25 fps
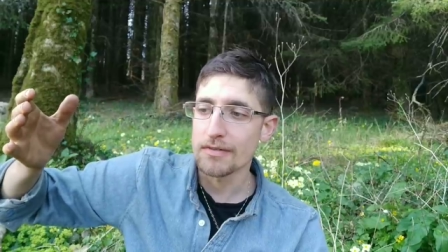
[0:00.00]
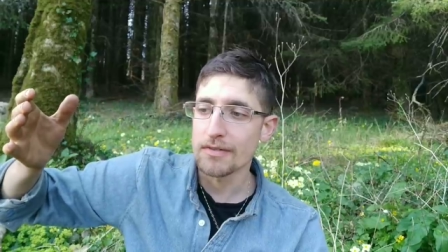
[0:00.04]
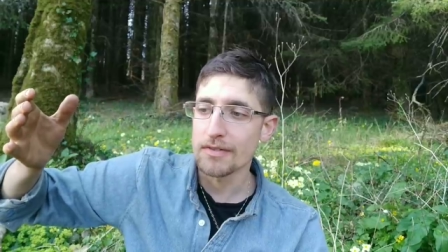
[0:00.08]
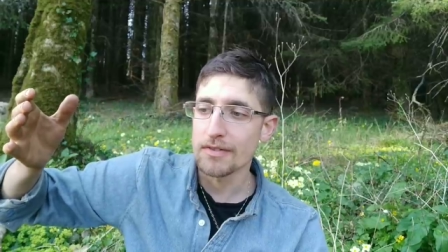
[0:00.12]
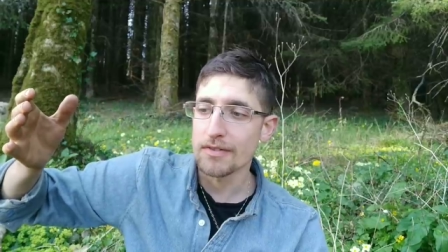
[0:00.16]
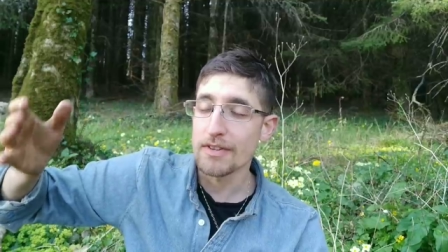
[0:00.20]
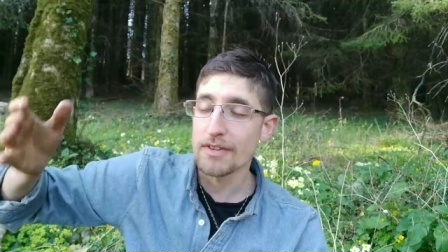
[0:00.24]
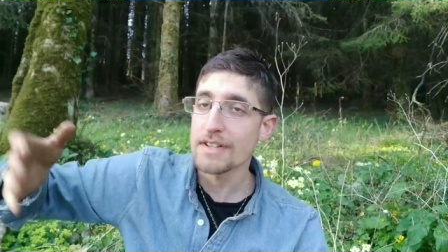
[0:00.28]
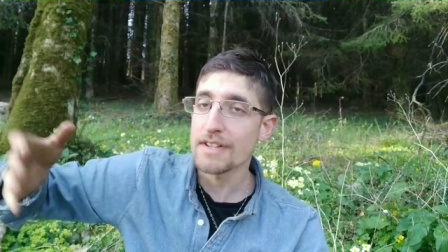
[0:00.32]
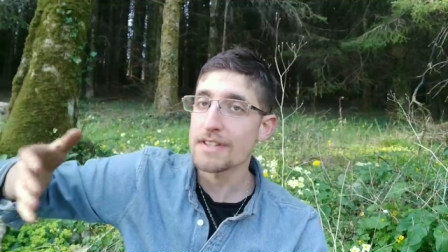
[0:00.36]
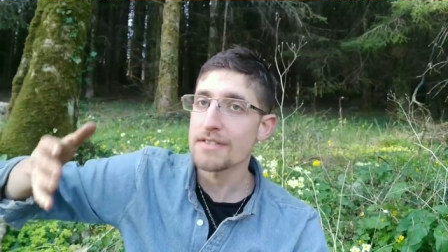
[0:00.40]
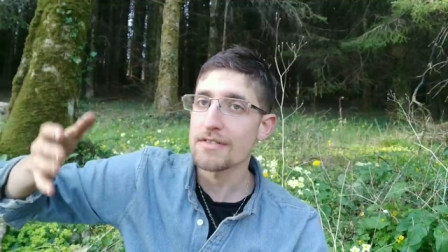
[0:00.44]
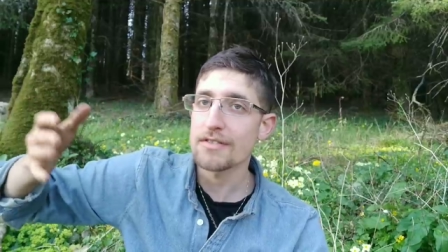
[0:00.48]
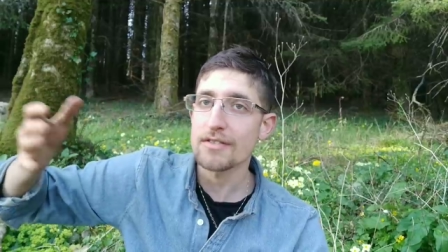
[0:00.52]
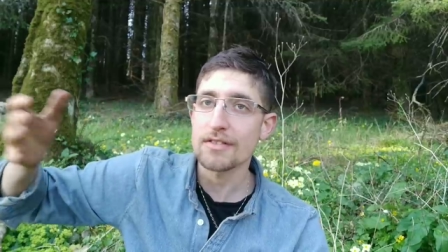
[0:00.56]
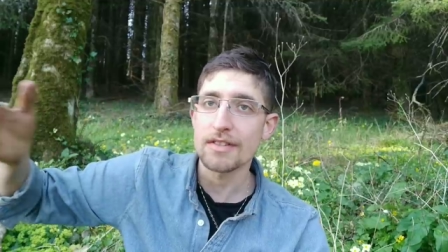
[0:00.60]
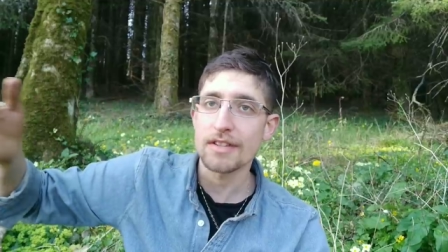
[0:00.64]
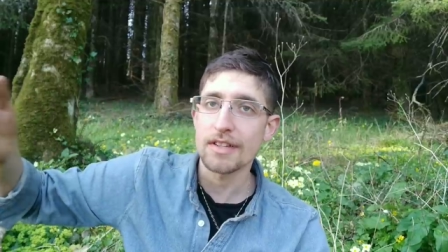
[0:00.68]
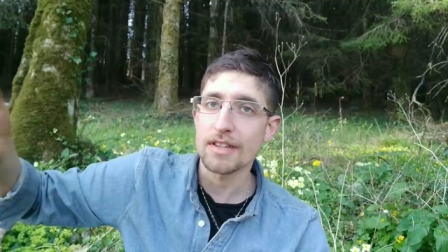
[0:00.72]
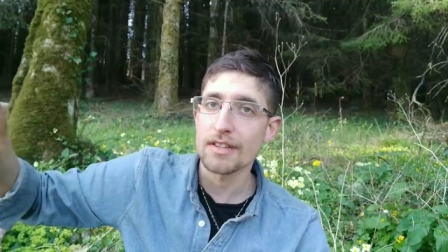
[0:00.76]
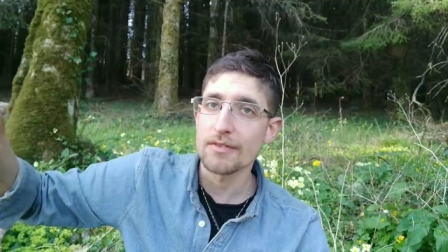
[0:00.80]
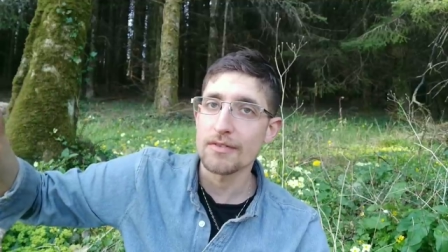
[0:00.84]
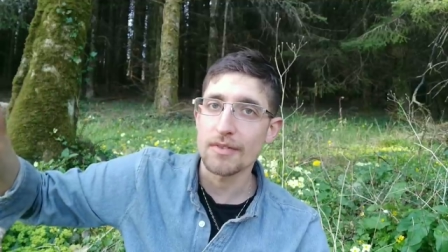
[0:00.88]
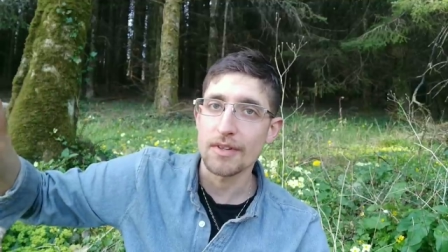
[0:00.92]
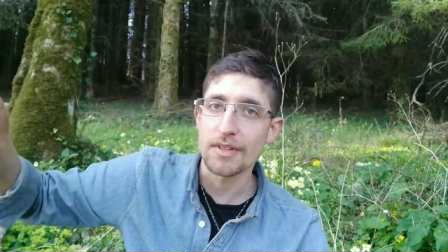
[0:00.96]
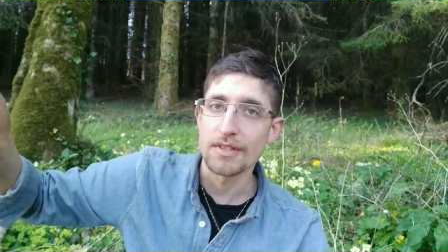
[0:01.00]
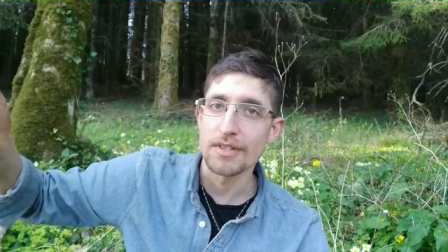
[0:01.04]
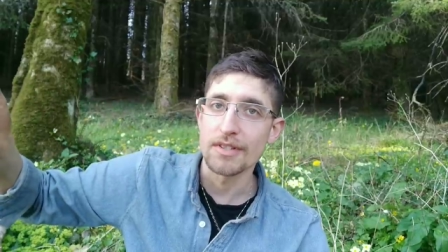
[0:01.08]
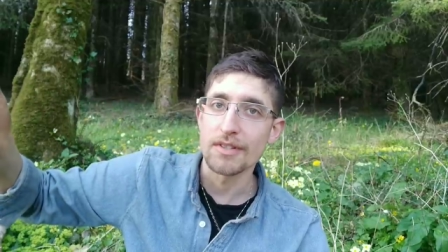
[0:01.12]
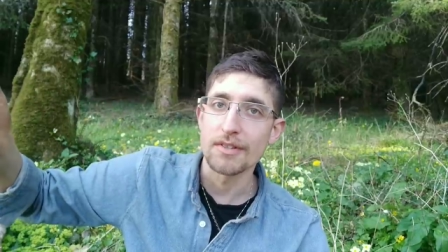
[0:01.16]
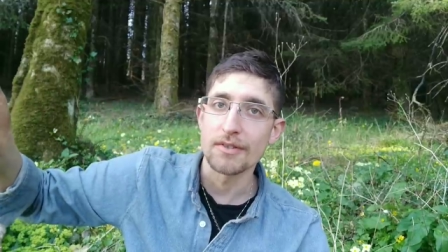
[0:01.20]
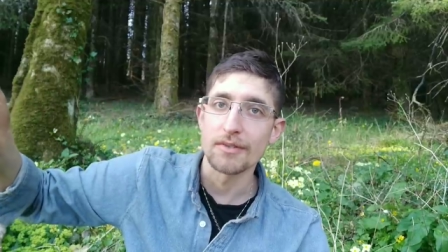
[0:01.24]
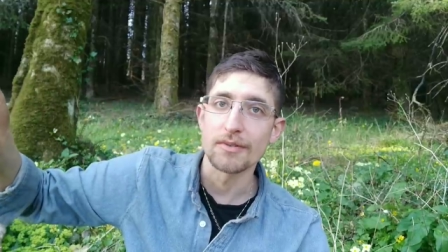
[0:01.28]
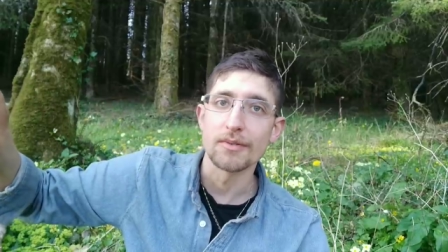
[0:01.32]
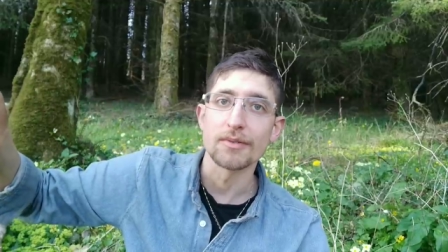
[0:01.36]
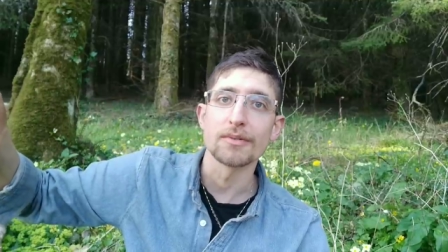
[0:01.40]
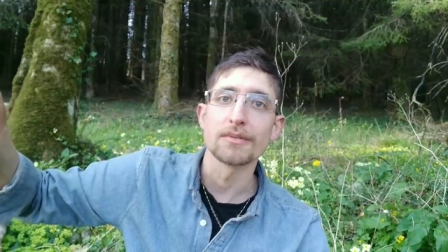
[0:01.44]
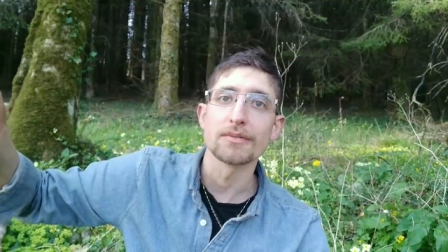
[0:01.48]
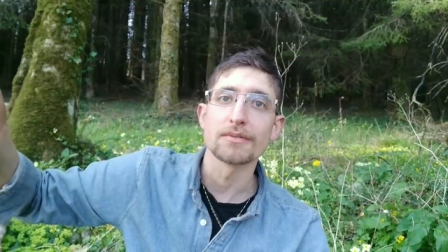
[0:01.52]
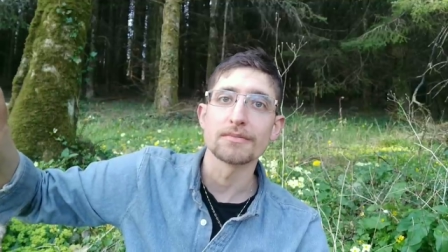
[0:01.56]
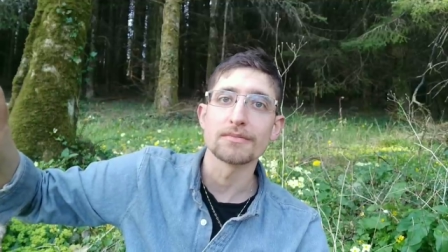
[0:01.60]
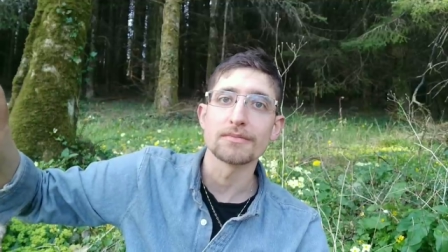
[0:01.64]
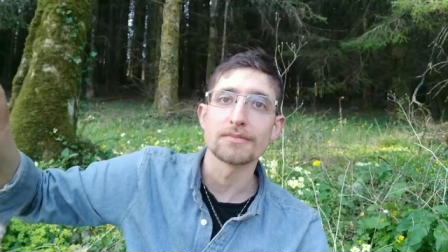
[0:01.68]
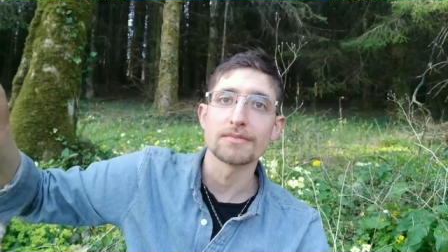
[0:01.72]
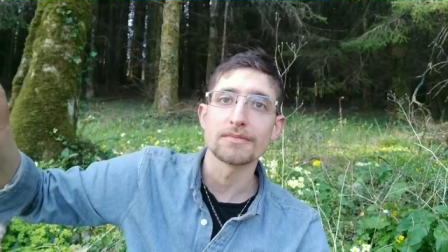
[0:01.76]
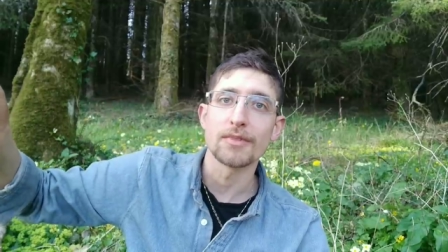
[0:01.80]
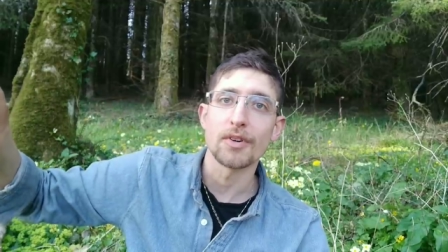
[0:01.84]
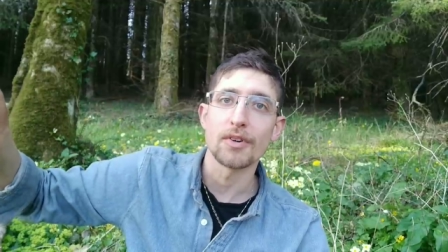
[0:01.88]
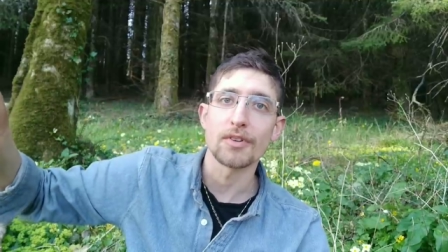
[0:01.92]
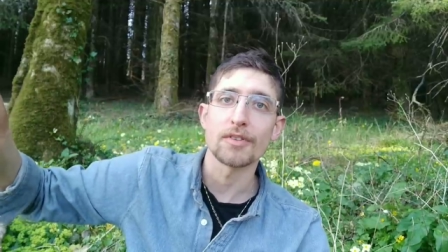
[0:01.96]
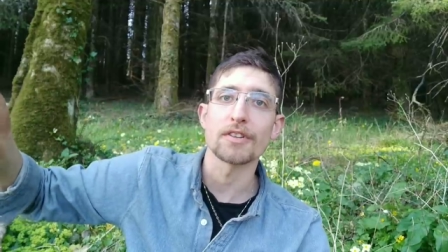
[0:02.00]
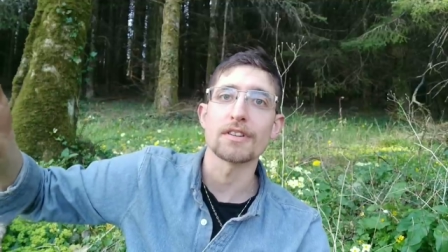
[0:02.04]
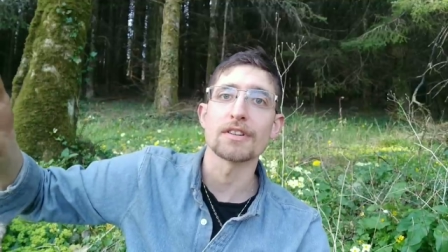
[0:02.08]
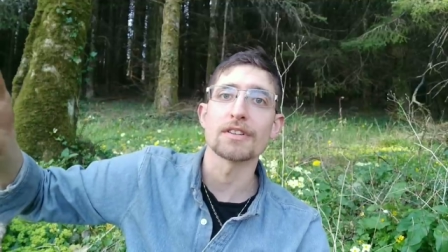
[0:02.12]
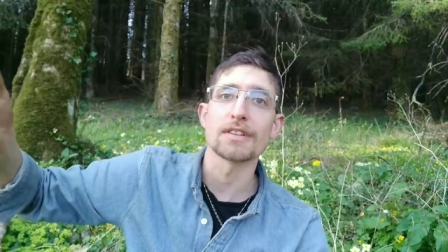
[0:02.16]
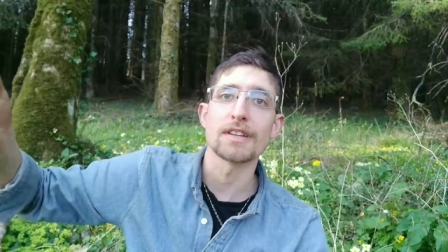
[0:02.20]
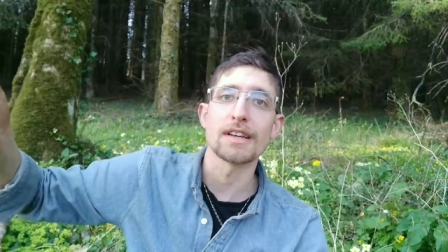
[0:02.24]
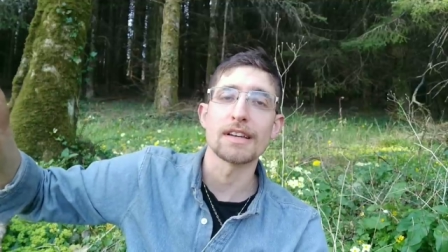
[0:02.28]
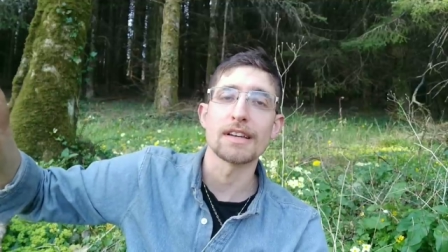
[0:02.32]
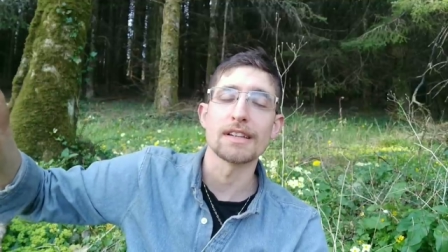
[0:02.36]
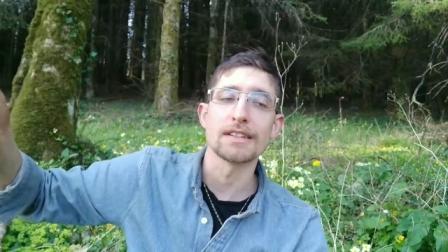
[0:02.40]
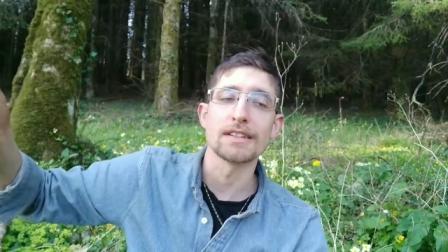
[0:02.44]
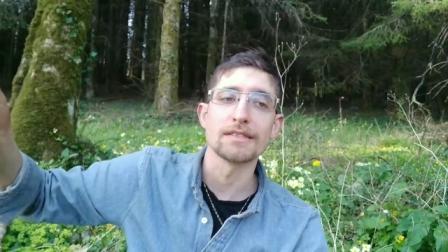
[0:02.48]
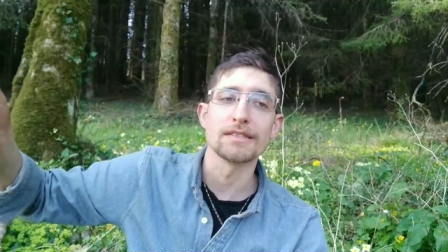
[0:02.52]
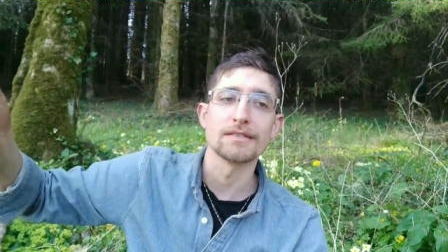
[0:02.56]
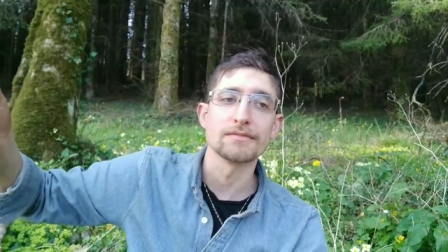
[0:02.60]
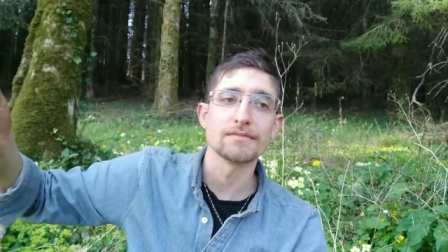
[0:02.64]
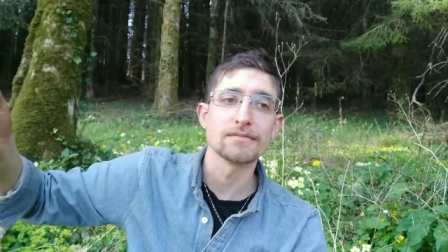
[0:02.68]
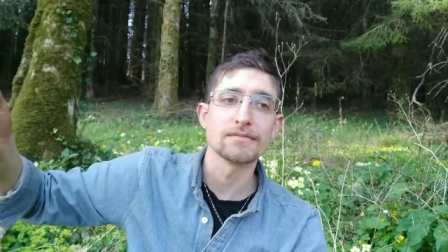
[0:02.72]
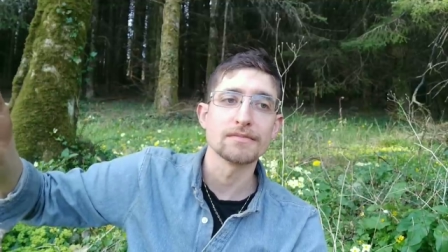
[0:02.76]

there is nothing you can do other than